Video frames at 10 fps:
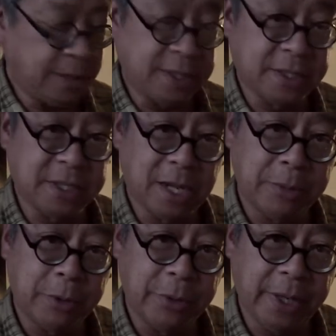
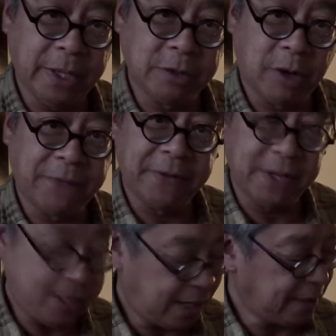densitometer readings off of
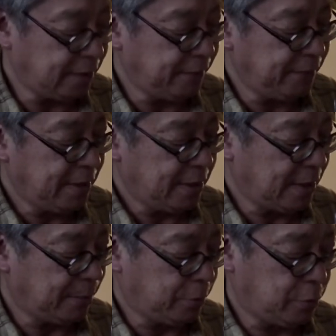the negative
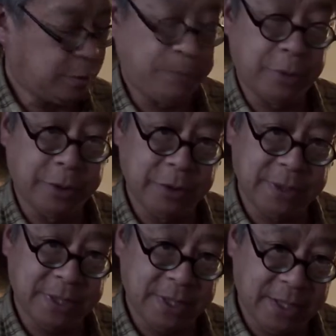that
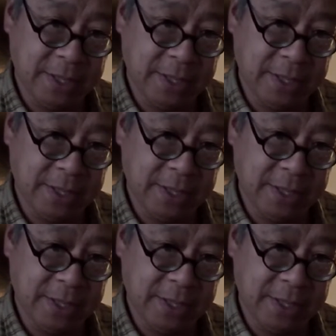produced